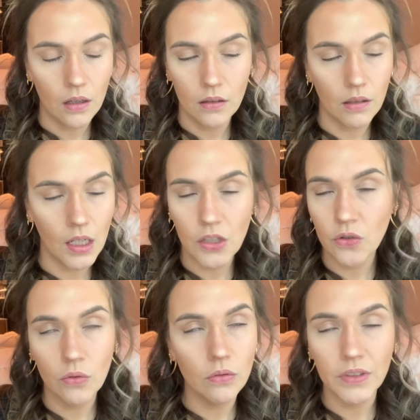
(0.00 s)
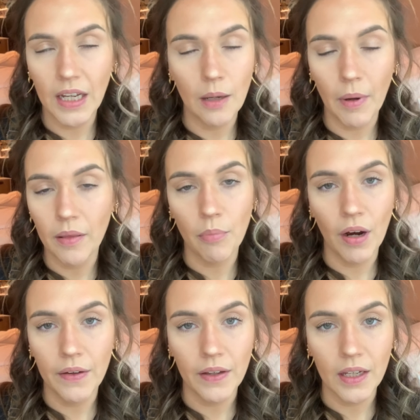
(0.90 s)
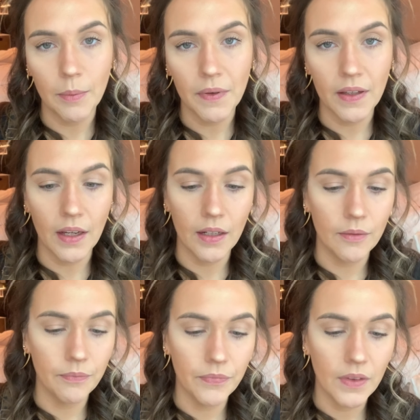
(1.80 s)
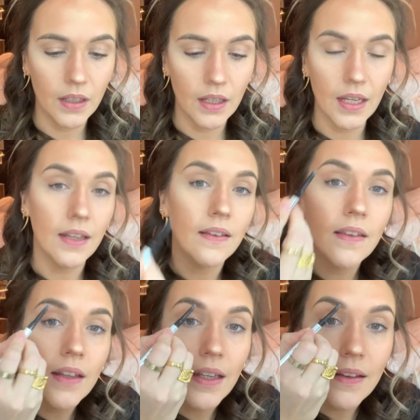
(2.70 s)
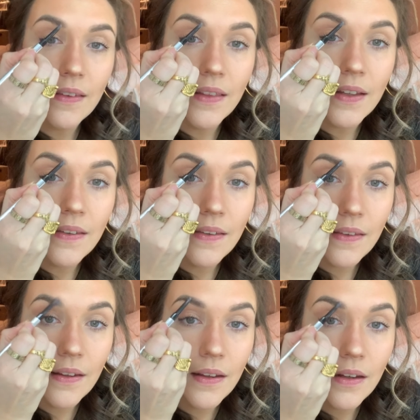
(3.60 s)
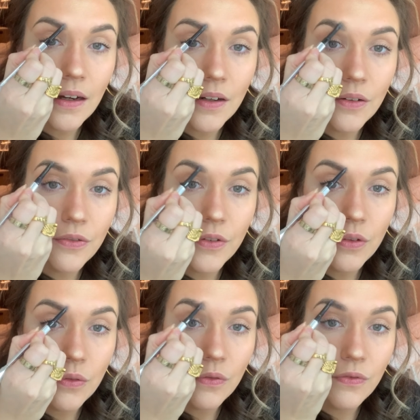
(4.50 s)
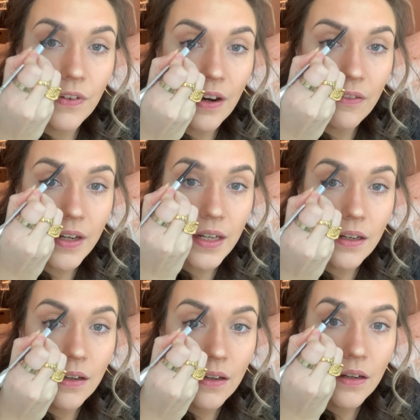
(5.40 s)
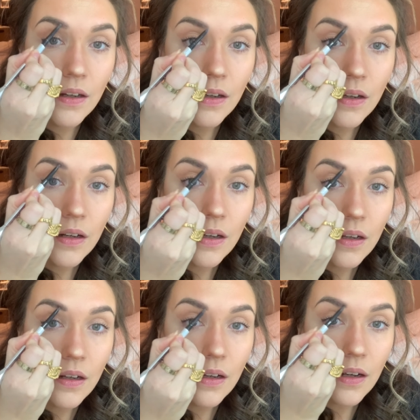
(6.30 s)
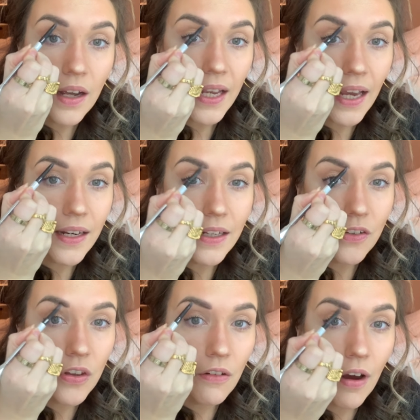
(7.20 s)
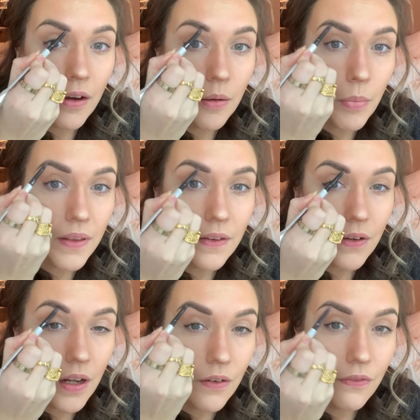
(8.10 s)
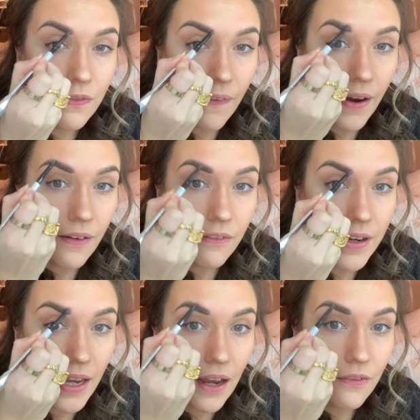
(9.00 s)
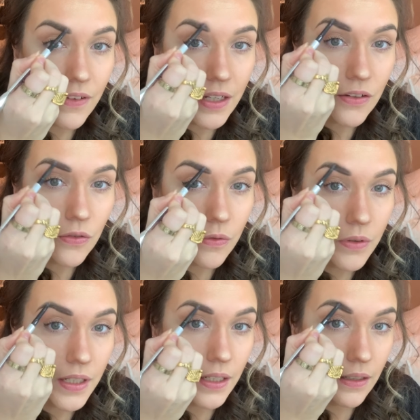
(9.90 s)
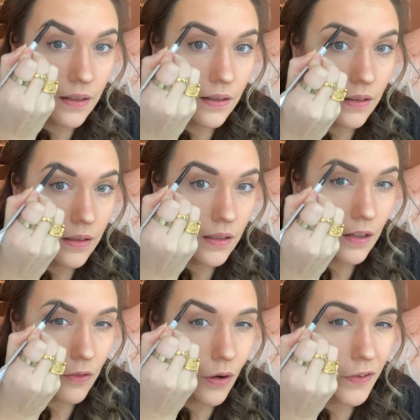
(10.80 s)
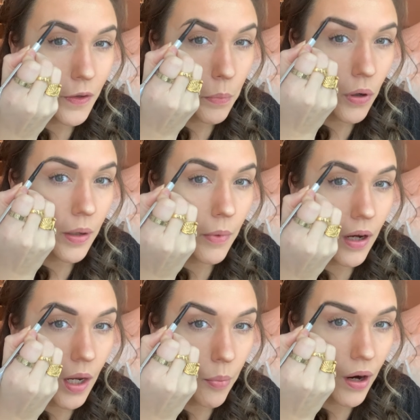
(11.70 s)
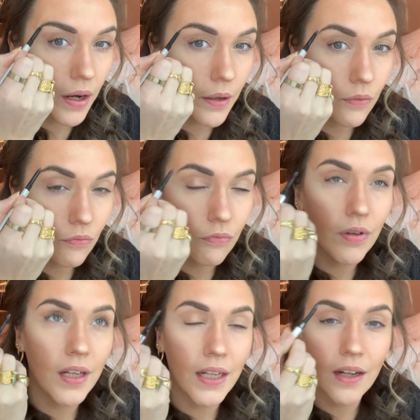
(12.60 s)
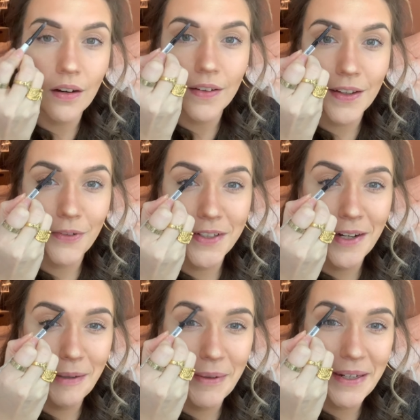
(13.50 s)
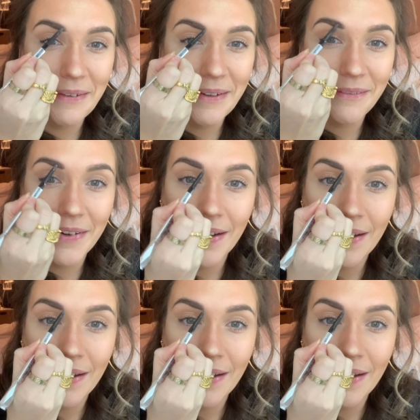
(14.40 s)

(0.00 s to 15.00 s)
I could talk all day about the brows. I keep seeing it's this kind of very, again, each their own, but this kind of very heavily drawn in. I've got a spot in my eyebrow and it really hurts every time I go over it.